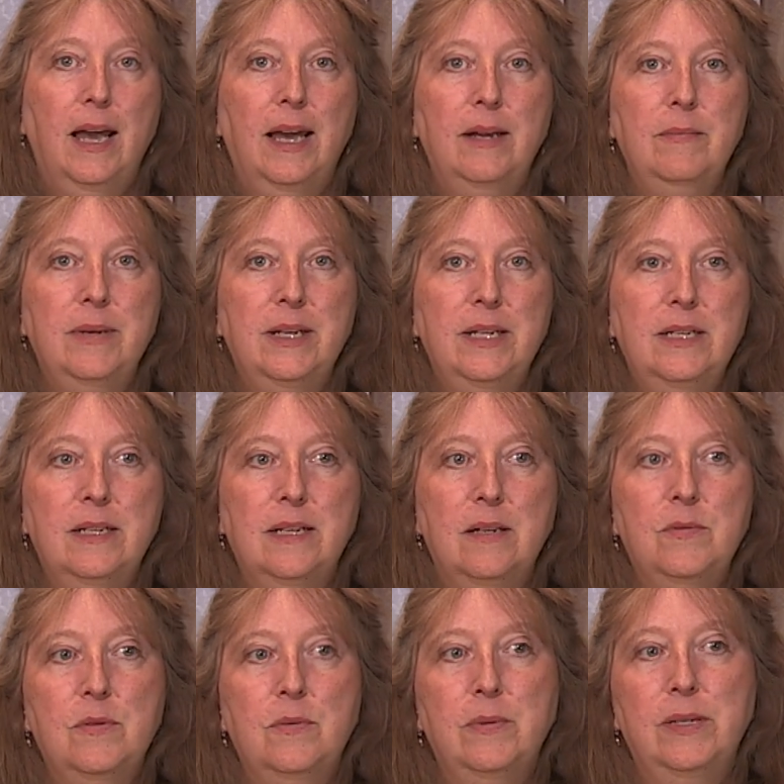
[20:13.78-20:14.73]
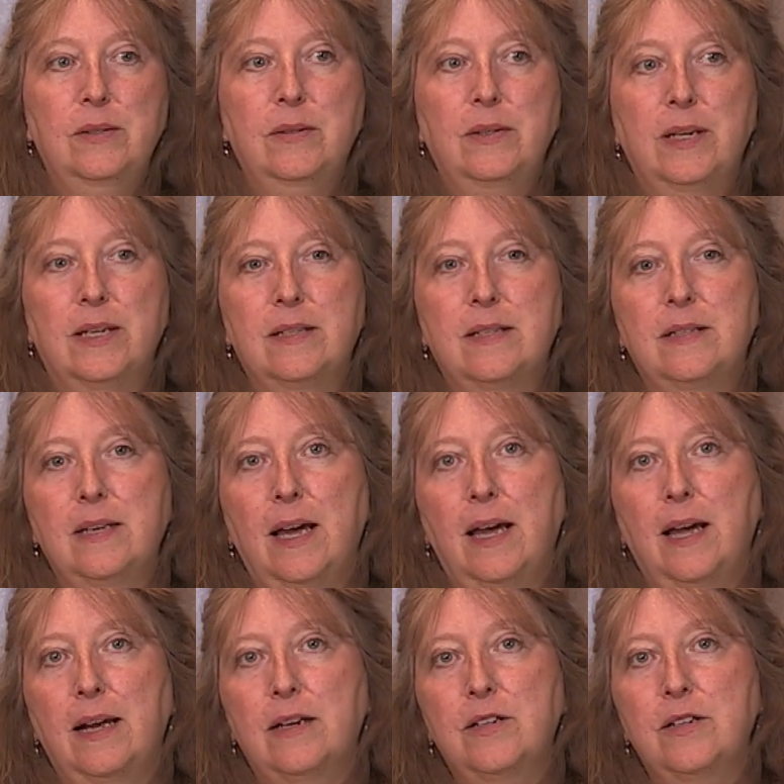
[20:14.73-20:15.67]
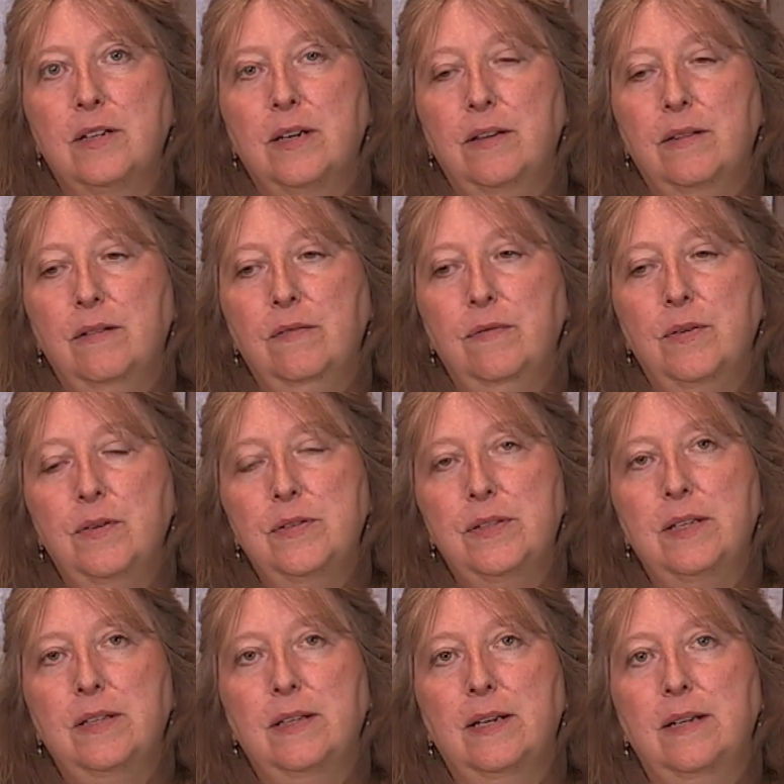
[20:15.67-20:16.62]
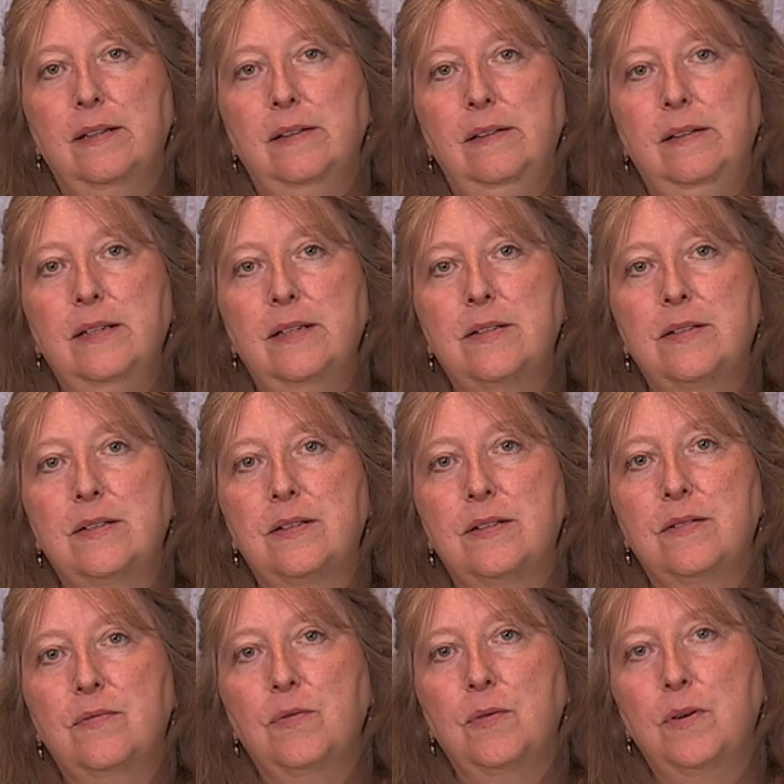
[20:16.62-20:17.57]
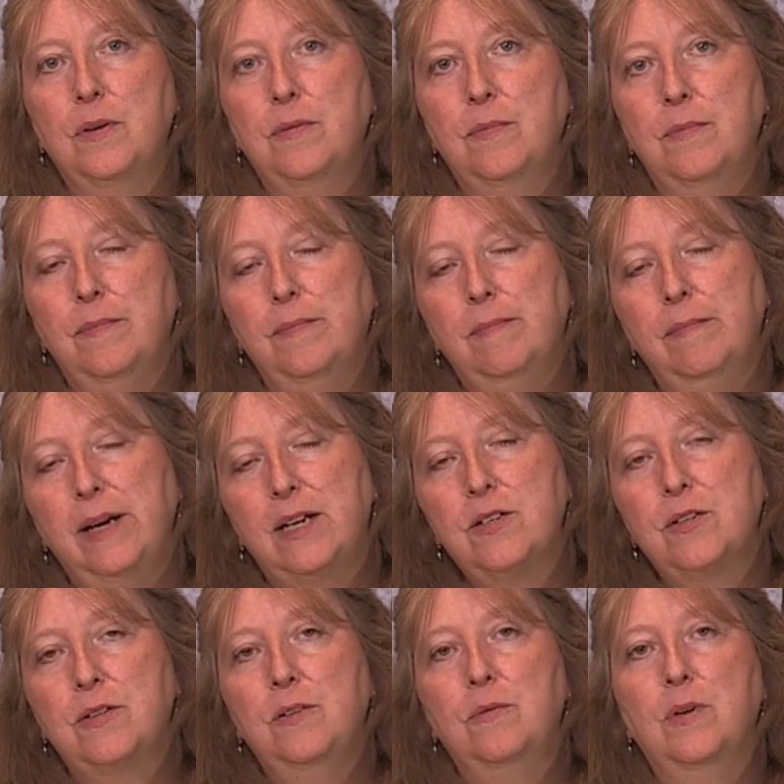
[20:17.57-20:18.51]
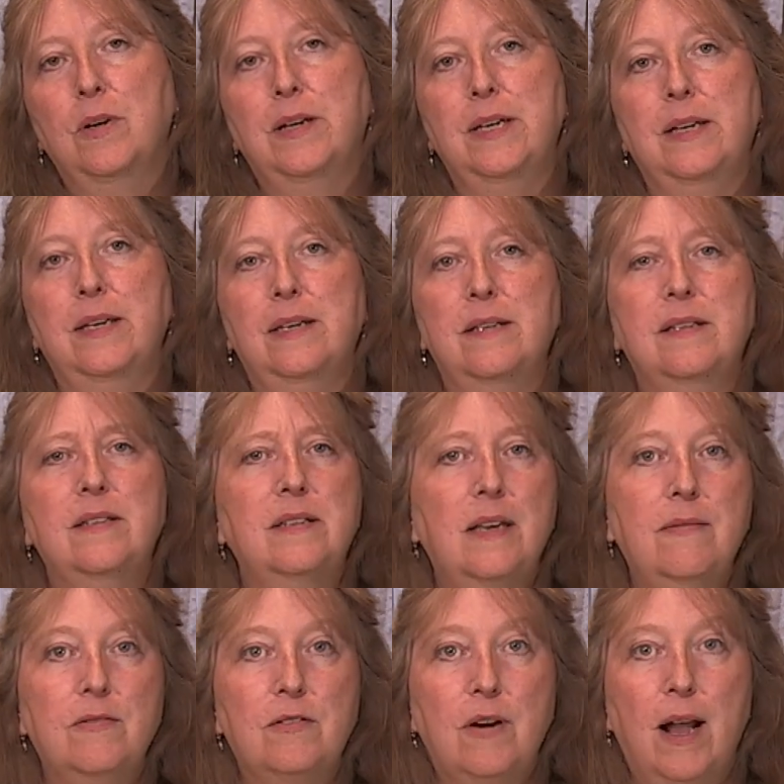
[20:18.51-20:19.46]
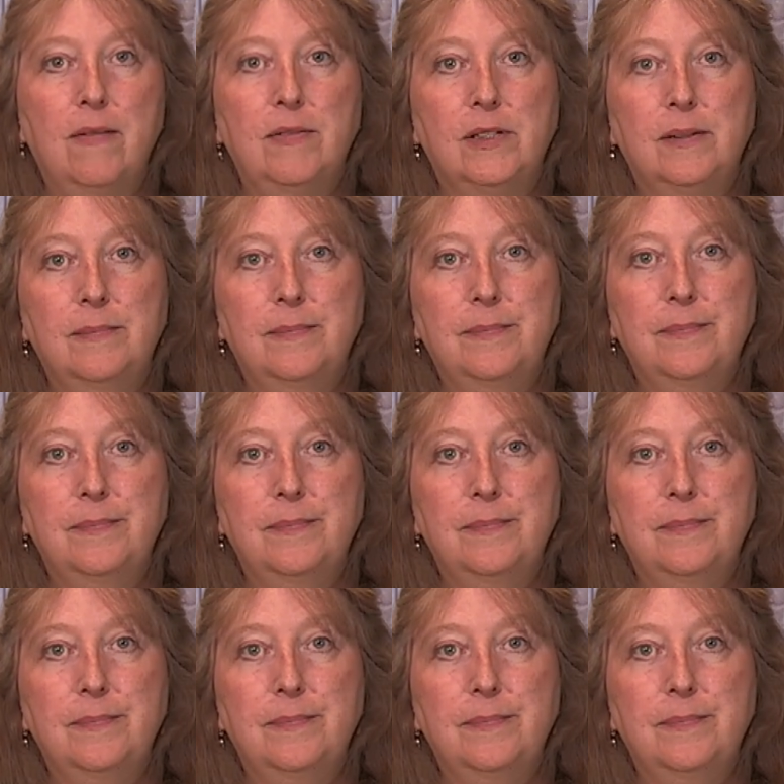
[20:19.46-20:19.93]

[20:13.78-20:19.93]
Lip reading: And many times when we look at Sag, the first thing that it lists for magical working is safe travel.